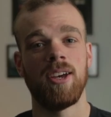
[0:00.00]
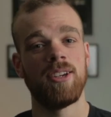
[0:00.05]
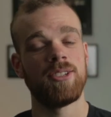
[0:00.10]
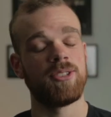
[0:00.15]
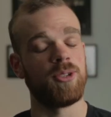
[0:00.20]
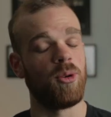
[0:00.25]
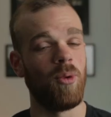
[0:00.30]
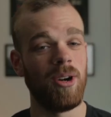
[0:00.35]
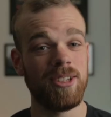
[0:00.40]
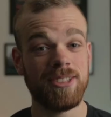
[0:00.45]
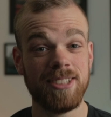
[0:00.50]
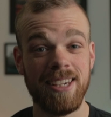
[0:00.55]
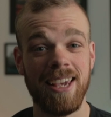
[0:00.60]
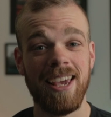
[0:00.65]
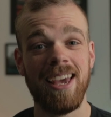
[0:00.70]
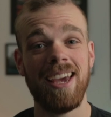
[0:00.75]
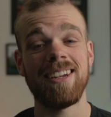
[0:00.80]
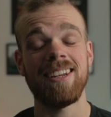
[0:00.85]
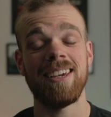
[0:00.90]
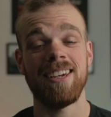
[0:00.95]
So once
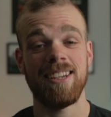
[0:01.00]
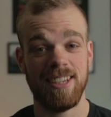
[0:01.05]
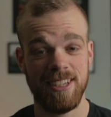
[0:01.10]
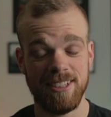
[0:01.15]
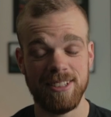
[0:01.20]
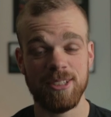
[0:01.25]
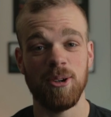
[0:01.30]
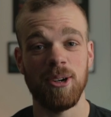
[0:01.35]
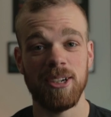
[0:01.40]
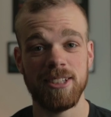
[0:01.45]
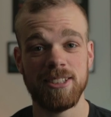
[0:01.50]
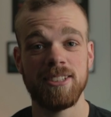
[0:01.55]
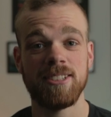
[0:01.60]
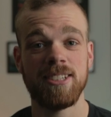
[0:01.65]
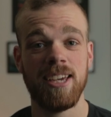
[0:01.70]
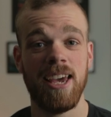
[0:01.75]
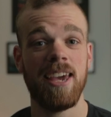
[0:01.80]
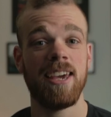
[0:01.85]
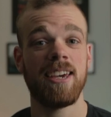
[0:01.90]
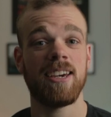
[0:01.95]
again, it is going to
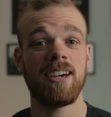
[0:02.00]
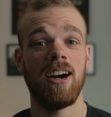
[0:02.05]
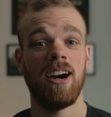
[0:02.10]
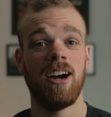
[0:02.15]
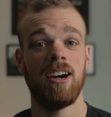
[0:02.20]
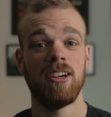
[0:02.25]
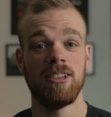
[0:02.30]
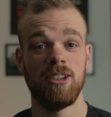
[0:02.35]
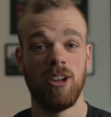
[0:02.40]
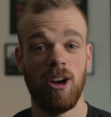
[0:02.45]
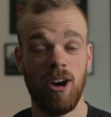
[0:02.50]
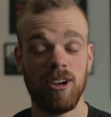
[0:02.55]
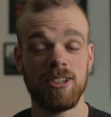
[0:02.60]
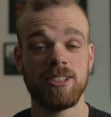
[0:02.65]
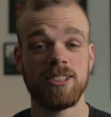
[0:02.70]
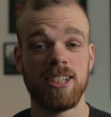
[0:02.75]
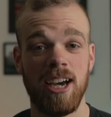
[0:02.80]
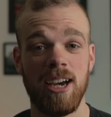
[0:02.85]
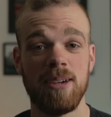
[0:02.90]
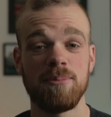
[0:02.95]
take a
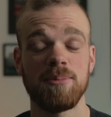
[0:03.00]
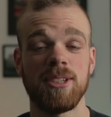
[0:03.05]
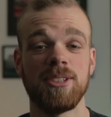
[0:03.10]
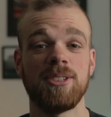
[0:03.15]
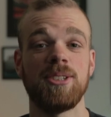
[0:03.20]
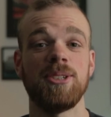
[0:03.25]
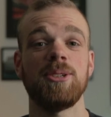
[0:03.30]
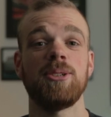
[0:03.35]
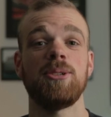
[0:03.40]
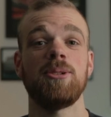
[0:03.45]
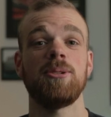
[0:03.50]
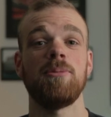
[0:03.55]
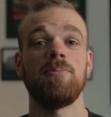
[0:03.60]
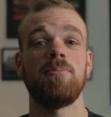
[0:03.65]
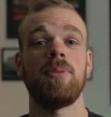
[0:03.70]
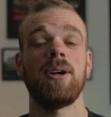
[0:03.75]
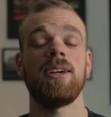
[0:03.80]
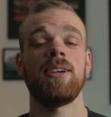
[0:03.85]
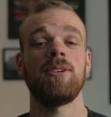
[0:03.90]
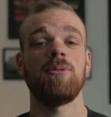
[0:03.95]
long time to do,
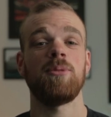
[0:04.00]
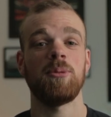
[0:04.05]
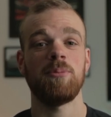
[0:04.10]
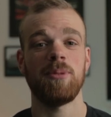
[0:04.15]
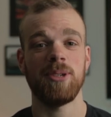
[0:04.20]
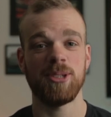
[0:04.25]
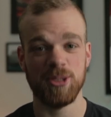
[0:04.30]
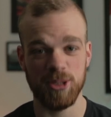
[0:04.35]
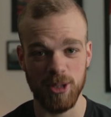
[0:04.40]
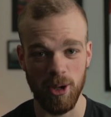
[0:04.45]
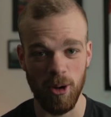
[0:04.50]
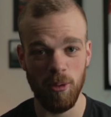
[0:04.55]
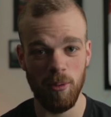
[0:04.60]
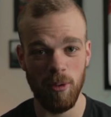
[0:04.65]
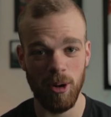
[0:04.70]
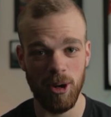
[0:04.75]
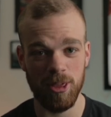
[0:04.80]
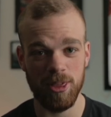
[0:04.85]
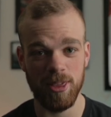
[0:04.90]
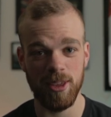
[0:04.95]
but it will be so
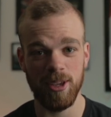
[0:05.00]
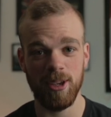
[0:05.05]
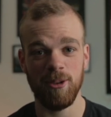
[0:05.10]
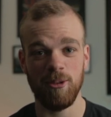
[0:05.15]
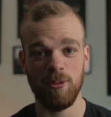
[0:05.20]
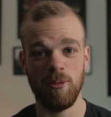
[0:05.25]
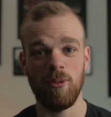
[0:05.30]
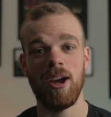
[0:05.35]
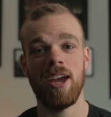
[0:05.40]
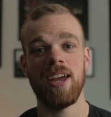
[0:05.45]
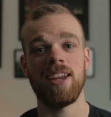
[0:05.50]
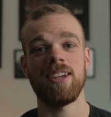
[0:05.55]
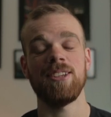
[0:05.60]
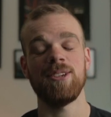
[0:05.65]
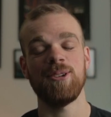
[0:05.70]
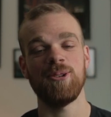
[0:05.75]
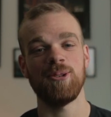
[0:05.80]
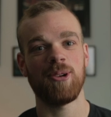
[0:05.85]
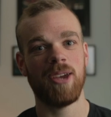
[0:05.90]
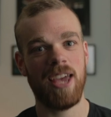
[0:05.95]
worth it when
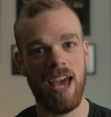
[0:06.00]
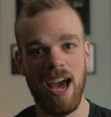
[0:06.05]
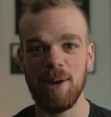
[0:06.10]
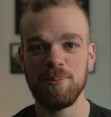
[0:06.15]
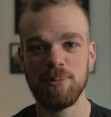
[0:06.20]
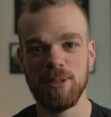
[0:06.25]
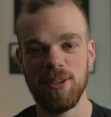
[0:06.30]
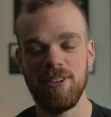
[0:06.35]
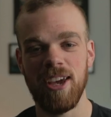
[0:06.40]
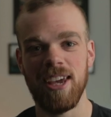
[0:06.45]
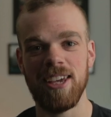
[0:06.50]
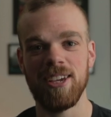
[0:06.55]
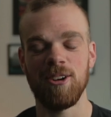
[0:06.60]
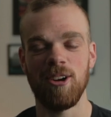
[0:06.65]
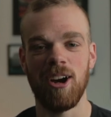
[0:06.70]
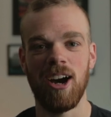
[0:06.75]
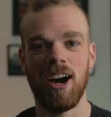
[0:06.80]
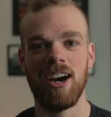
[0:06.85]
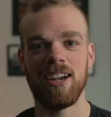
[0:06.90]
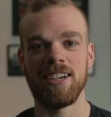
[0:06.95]
you captivate
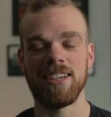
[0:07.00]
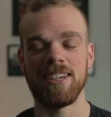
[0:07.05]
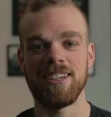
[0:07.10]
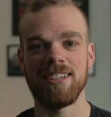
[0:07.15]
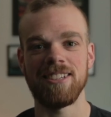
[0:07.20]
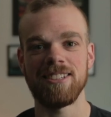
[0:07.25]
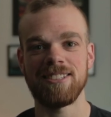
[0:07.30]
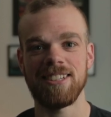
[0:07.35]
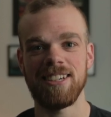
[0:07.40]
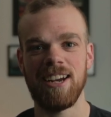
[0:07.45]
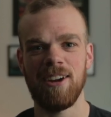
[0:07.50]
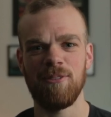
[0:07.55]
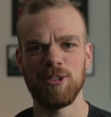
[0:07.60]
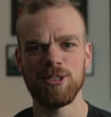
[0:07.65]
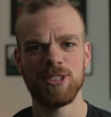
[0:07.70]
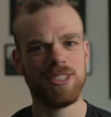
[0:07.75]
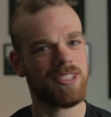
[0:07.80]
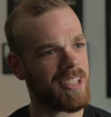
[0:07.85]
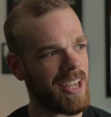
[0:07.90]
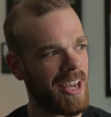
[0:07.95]
your audience and
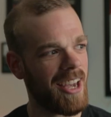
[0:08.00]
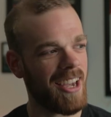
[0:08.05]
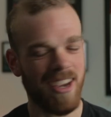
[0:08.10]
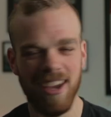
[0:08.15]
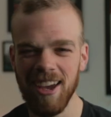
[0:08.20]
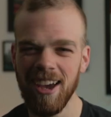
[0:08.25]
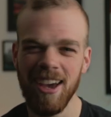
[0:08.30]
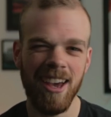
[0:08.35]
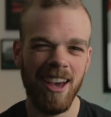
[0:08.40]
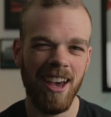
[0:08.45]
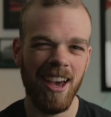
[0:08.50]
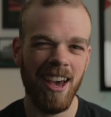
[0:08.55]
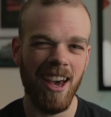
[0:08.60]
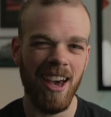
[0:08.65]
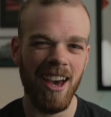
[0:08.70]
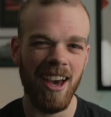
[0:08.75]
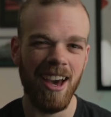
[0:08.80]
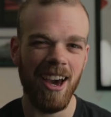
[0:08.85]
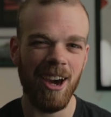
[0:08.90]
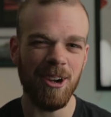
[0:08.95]
everyone's just like,
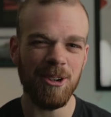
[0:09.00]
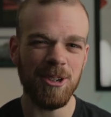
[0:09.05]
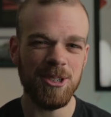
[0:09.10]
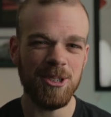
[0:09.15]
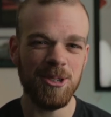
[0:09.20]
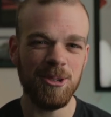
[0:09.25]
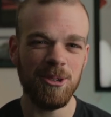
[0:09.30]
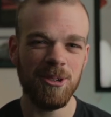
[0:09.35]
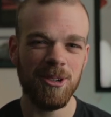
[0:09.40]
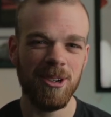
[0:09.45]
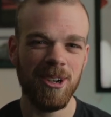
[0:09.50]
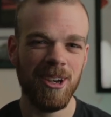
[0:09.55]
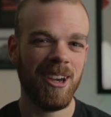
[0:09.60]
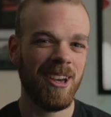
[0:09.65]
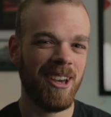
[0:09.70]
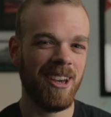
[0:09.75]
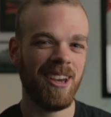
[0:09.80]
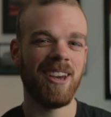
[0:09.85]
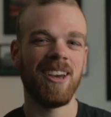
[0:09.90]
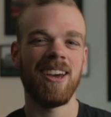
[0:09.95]
how did you
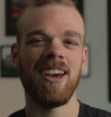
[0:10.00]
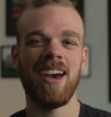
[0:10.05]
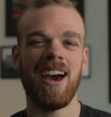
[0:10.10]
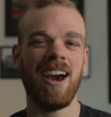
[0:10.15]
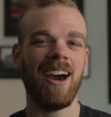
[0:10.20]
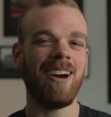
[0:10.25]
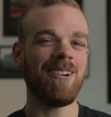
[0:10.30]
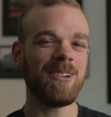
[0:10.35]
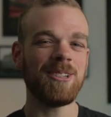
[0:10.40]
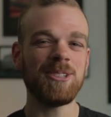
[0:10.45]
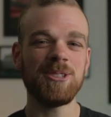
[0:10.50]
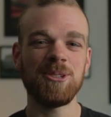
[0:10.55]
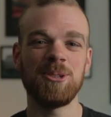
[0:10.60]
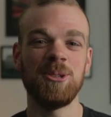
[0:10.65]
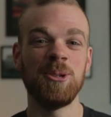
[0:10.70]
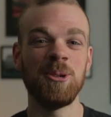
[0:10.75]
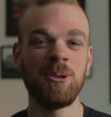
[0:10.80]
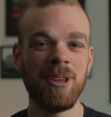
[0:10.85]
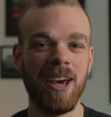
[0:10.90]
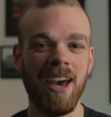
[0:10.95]
do